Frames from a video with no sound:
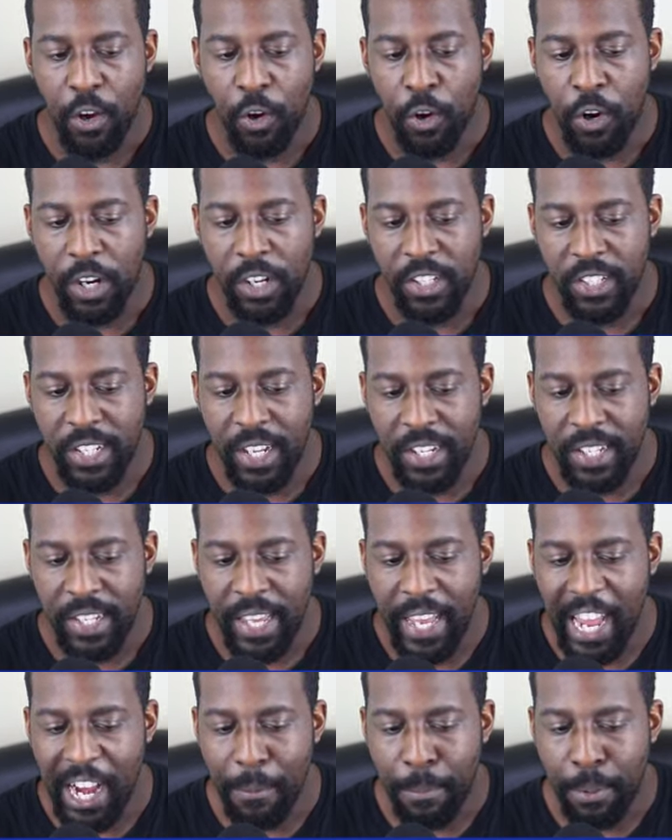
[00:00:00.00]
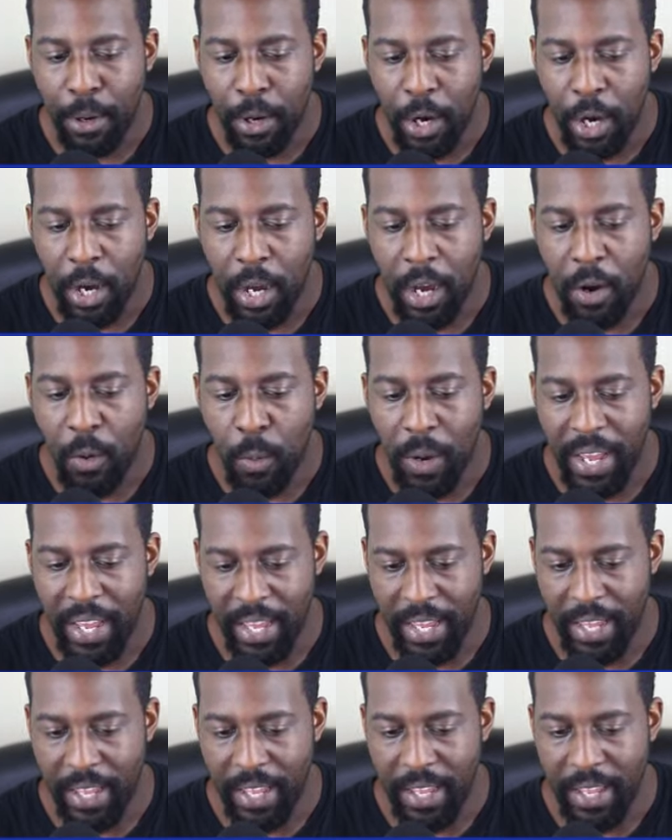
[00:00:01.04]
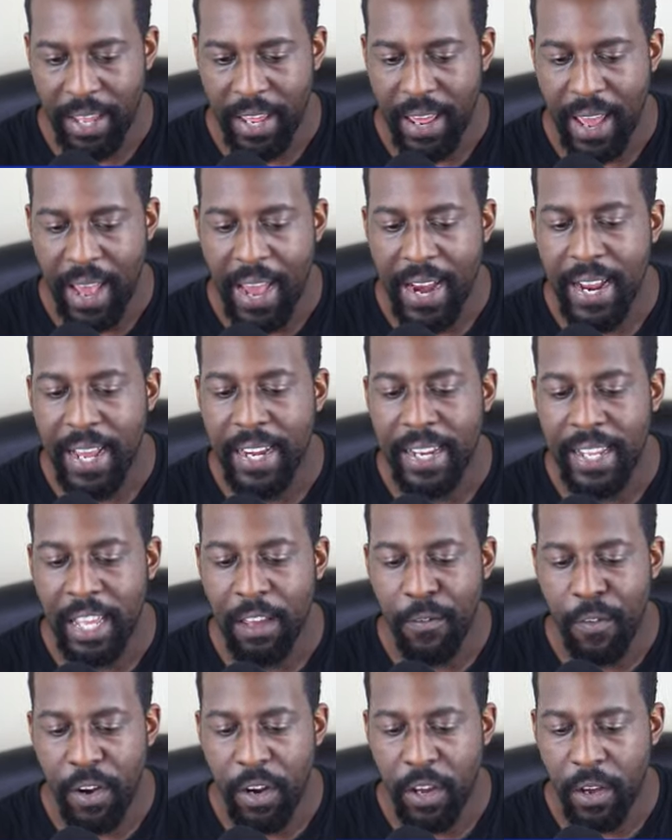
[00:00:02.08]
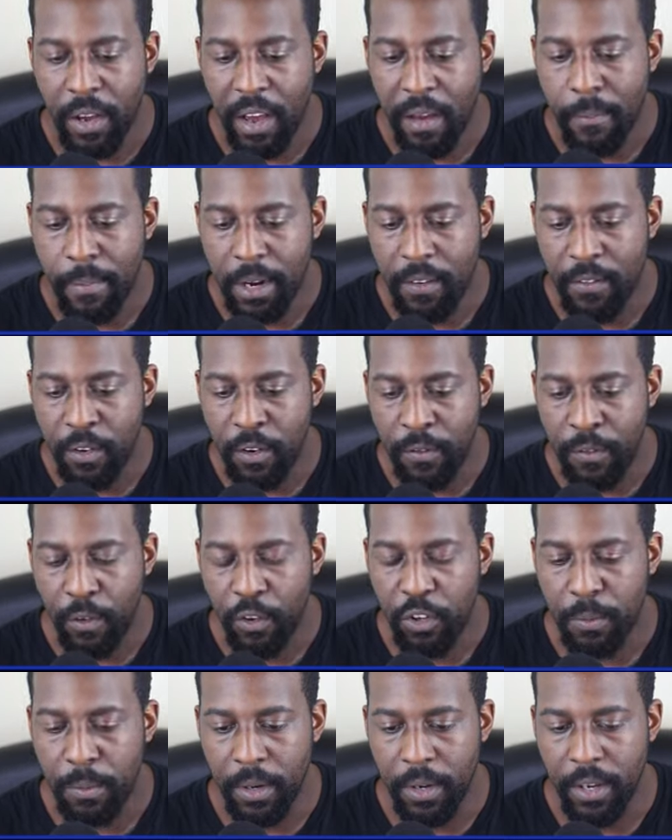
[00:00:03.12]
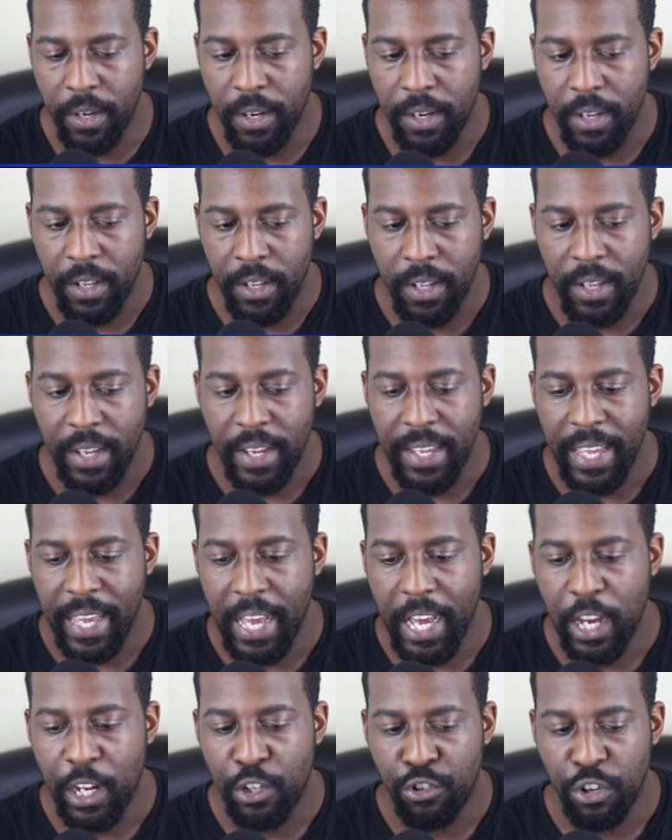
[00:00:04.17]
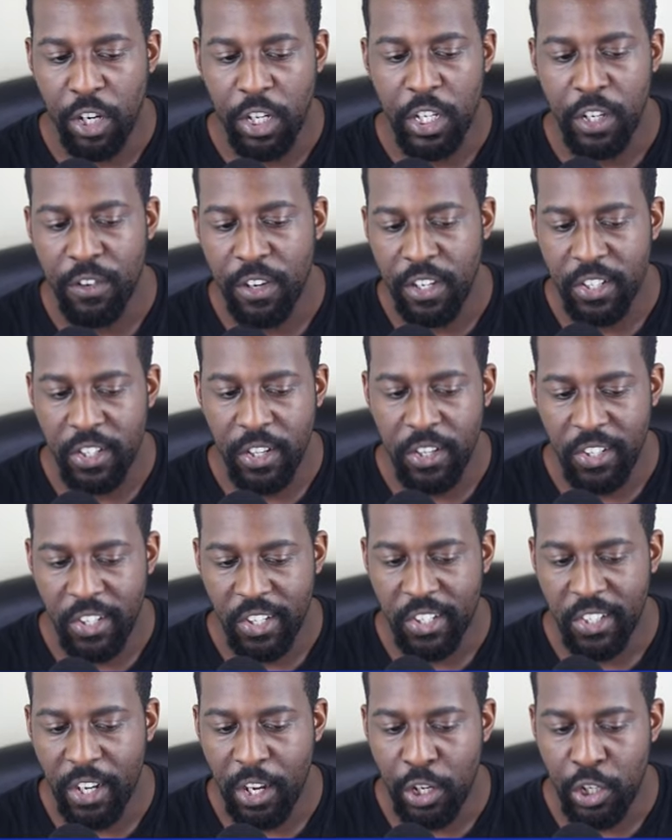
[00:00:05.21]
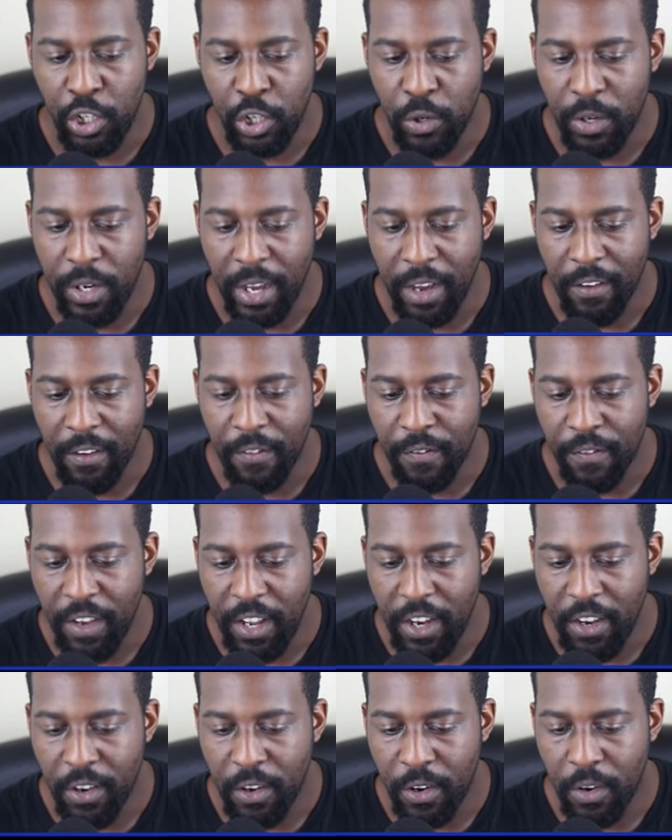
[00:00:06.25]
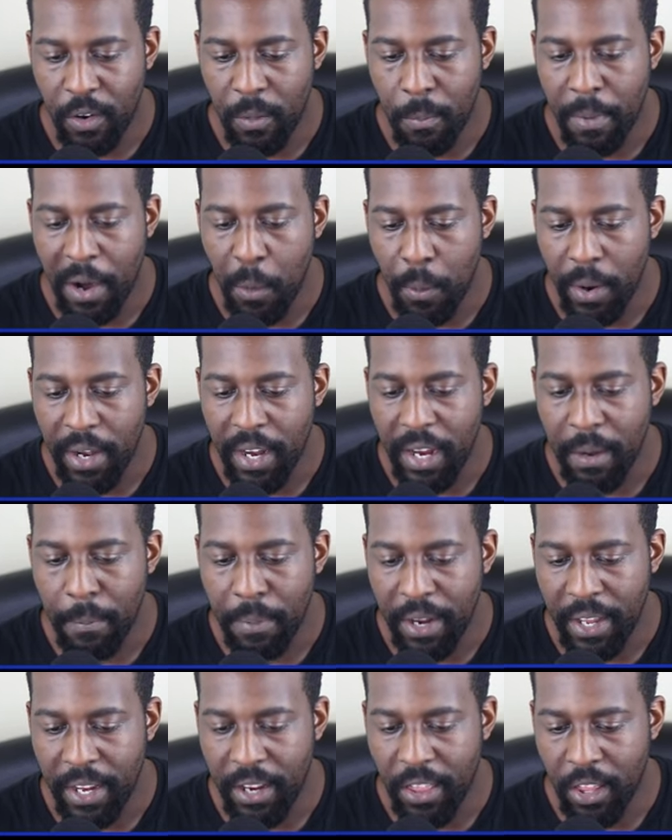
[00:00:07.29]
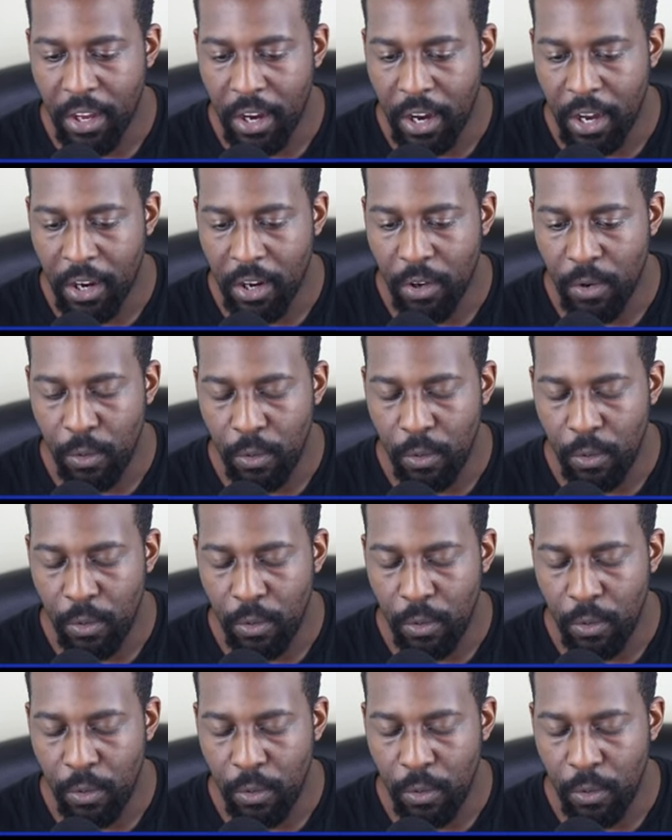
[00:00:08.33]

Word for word: God says he had put her away and had given her a bill of divorcement. "Yet her treacherous sister Judah feared not, but went and played the harlot